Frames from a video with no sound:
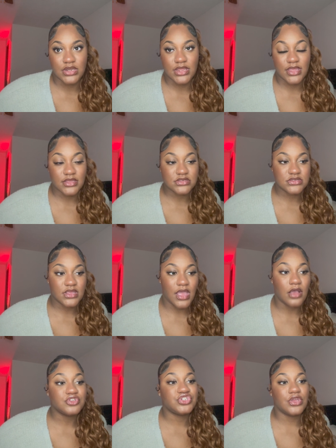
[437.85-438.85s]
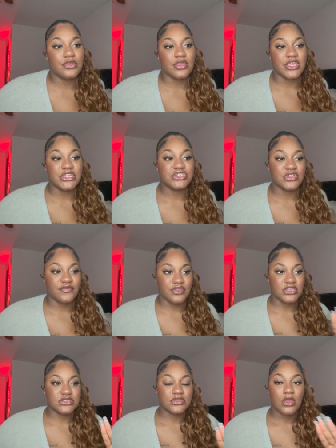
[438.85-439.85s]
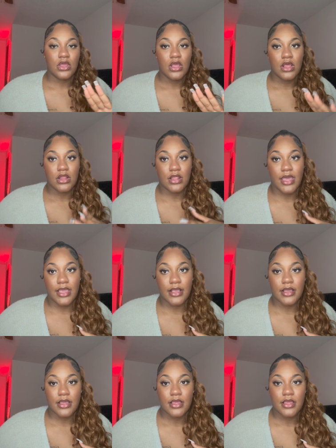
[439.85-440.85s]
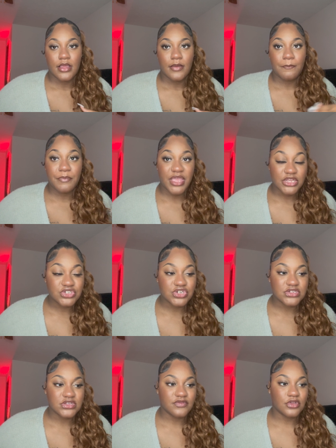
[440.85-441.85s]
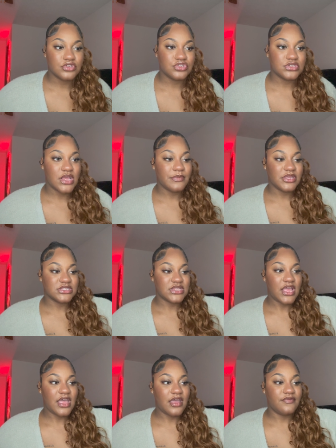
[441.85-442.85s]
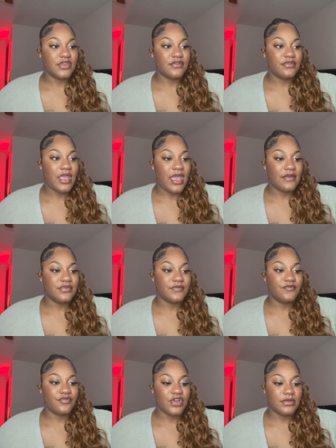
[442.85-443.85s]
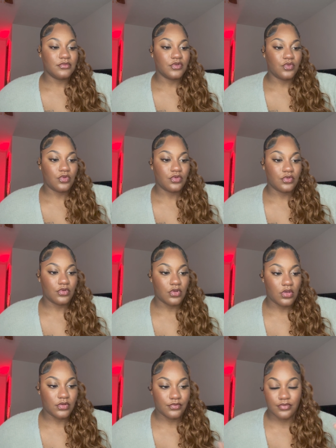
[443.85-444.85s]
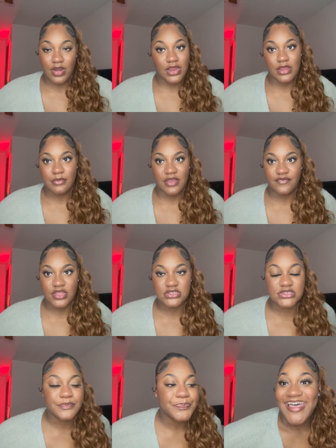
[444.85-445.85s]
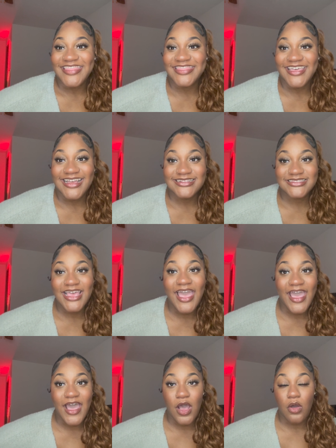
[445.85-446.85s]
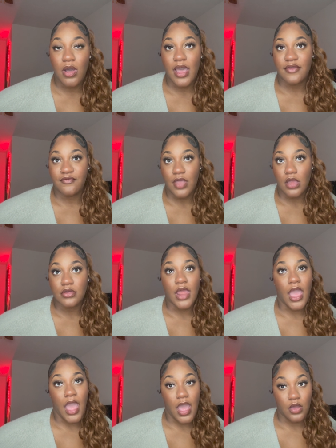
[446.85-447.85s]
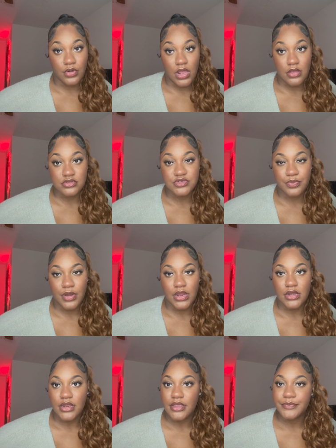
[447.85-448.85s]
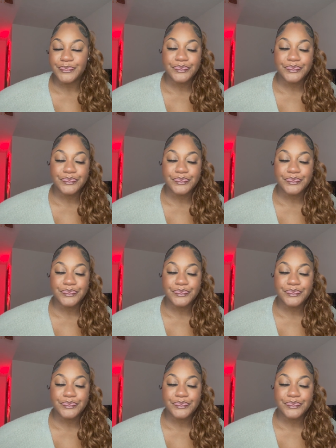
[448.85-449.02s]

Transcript: days. I'll show you each of these, like, pictures of the ultrasound because I have it have them framed right in my face. That's how I found out I was pregnant.